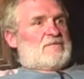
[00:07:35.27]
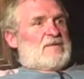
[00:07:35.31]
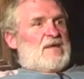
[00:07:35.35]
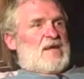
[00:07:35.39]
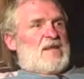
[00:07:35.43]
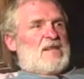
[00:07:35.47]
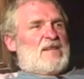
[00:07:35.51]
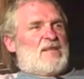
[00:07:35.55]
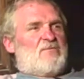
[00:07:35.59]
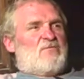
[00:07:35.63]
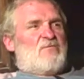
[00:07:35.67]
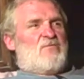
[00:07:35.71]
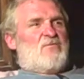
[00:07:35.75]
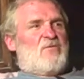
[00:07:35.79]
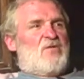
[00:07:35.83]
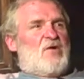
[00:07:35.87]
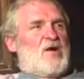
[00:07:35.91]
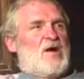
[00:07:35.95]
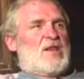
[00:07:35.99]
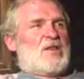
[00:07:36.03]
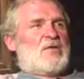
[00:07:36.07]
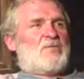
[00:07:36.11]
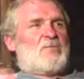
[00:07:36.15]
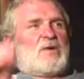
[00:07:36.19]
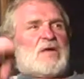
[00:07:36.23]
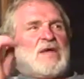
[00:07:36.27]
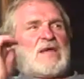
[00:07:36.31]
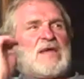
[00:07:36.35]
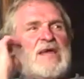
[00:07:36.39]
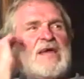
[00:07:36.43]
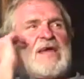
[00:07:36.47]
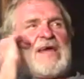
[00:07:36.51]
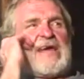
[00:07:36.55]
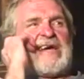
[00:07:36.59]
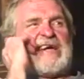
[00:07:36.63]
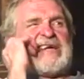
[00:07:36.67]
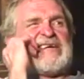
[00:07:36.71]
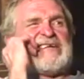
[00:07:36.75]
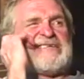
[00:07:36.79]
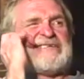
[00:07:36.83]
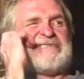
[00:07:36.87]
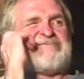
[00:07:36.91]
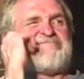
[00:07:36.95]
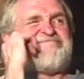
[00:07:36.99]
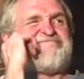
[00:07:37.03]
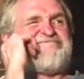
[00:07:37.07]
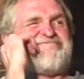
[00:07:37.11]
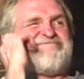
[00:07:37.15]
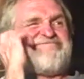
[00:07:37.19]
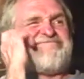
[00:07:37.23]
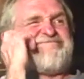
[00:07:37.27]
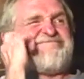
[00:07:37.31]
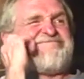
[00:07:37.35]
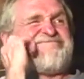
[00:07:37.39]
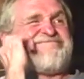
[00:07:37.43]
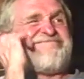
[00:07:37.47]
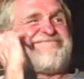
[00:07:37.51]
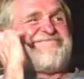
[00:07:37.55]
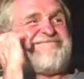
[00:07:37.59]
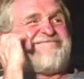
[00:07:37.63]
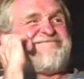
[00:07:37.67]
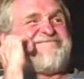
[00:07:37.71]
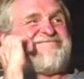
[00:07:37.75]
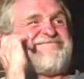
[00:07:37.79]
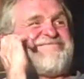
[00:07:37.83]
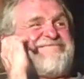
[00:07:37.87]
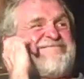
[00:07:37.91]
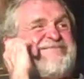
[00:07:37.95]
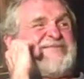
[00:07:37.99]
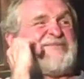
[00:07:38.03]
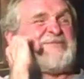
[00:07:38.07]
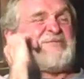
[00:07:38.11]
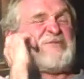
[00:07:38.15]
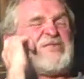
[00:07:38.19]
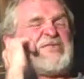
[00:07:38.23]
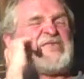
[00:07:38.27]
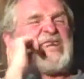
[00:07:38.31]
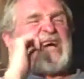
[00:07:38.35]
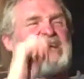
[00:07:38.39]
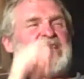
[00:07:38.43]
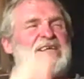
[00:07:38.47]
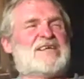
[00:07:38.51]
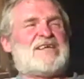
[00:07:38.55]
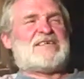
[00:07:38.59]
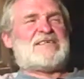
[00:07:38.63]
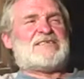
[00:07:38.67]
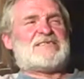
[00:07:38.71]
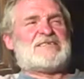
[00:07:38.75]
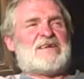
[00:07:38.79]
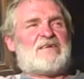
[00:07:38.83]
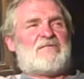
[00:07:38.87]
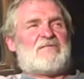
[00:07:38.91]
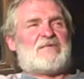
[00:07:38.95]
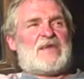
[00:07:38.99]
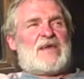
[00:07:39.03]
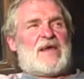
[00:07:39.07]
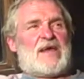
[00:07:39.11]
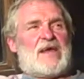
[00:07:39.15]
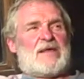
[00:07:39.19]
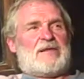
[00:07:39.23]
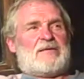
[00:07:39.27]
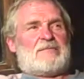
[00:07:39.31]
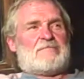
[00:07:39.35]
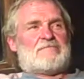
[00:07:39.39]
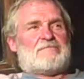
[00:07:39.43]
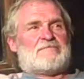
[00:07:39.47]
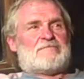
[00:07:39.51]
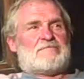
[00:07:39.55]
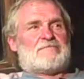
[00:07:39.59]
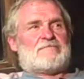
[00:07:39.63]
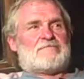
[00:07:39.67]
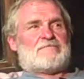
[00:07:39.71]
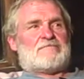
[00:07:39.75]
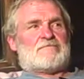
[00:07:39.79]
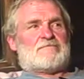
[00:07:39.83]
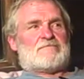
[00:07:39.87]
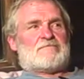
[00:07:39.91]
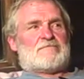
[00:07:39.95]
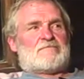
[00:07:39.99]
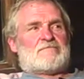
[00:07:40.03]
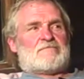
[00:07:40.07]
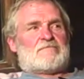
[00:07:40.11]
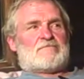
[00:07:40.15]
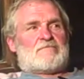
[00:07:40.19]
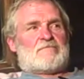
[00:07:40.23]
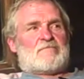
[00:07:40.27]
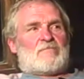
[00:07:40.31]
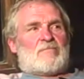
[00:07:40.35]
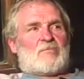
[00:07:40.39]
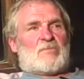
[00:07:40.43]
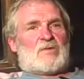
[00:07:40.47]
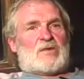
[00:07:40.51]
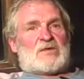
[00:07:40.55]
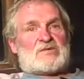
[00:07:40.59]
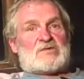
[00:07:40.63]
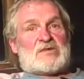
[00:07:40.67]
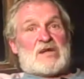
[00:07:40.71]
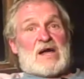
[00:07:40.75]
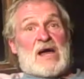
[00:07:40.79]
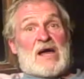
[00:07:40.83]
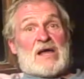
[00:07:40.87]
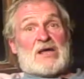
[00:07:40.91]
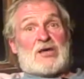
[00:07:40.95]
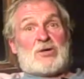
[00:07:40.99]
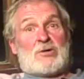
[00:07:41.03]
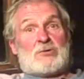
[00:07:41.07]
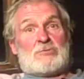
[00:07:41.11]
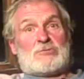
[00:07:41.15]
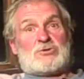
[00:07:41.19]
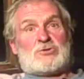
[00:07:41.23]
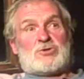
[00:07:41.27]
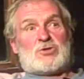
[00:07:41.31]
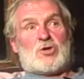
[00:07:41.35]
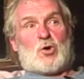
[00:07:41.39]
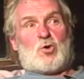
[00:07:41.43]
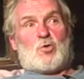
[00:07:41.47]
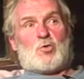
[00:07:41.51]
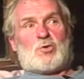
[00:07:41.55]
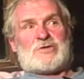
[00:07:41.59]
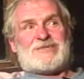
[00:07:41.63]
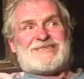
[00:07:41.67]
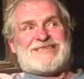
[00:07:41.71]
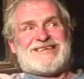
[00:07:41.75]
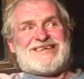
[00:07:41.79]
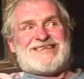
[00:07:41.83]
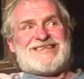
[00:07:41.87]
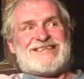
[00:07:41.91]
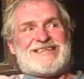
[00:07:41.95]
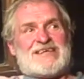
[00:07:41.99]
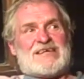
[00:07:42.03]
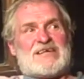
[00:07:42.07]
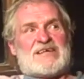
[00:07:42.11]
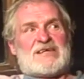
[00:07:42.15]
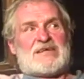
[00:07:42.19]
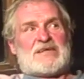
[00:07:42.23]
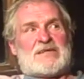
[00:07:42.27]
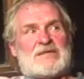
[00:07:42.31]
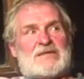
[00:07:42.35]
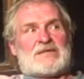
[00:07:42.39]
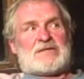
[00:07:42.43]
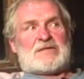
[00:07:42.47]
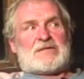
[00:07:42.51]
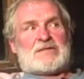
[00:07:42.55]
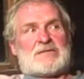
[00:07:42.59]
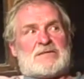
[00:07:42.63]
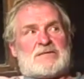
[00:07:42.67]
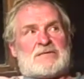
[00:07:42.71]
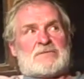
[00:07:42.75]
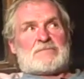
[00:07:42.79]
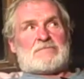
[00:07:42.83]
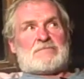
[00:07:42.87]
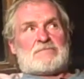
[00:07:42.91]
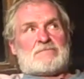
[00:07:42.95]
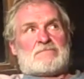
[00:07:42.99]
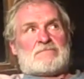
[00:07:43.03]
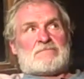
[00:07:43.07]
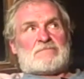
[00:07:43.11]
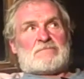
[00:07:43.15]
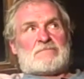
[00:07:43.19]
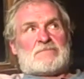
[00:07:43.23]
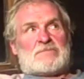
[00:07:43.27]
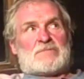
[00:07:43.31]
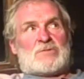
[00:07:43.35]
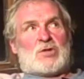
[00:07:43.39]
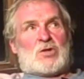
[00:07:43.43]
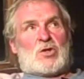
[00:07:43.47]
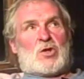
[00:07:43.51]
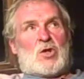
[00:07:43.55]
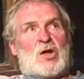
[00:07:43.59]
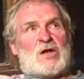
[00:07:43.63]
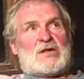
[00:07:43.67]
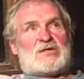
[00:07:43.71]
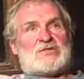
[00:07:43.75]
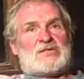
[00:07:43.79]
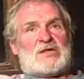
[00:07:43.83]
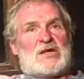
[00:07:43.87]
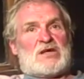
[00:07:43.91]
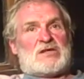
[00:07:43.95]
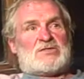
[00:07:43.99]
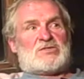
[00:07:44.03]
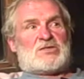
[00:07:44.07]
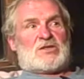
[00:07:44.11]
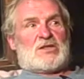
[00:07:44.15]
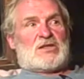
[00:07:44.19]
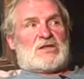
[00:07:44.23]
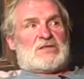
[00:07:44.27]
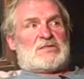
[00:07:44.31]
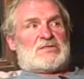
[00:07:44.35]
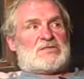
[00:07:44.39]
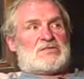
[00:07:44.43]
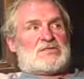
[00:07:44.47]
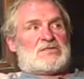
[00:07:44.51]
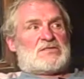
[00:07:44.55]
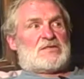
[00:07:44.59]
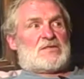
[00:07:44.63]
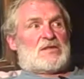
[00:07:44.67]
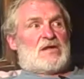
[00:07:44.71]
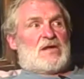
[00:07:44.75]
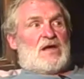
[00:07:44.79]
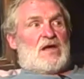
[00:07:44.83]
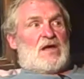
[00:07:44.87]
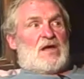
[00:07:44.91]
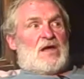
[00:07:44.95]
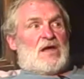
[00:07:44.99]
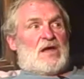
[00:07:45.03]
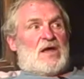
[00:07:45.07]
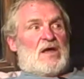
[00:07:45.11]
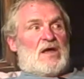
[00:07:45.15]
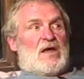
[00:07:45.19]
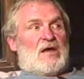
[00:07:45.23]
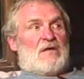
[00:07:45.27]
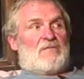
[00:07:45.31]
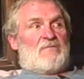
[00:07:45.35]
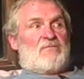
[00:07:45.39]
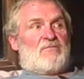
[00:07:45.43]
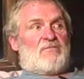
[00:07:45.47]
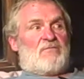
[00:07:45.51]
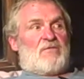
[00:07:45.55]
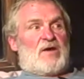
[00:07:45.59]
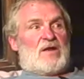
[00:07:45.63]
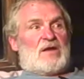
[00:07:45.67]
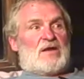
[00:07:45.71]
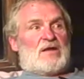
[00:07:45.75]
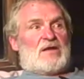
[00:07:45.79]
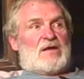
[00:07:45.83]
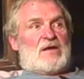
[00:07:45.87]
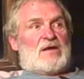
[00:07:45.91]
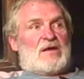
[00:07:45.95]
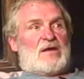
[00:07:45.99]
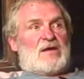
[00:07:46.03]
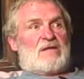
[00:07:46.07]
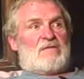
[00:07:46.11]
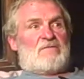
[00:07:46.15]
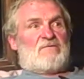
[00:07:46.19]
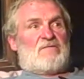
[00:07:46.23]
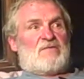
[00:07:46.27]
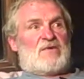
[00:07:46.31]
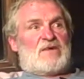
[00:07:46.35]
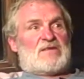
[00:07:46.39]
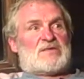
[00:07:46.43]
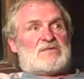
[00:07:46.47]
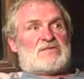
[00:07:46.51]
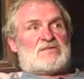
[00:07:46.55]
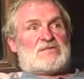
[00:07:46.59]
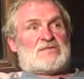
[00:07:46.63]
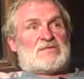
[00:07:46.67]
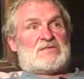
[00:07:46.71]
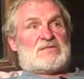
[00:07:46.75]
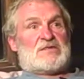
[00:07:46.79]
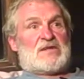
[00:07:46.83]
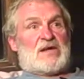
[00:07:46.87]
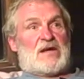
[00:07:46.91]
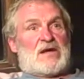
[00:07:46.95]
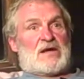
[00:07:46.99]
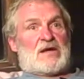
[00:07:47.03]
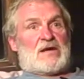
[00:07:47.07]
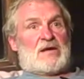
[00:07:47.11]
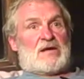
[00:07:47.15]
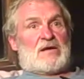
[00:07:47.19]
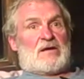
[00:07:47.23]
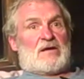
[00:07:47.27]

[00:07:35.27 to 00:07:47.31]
And the following year, was 1978, this IQ show was in Los Angeles, and Fred convinced Dick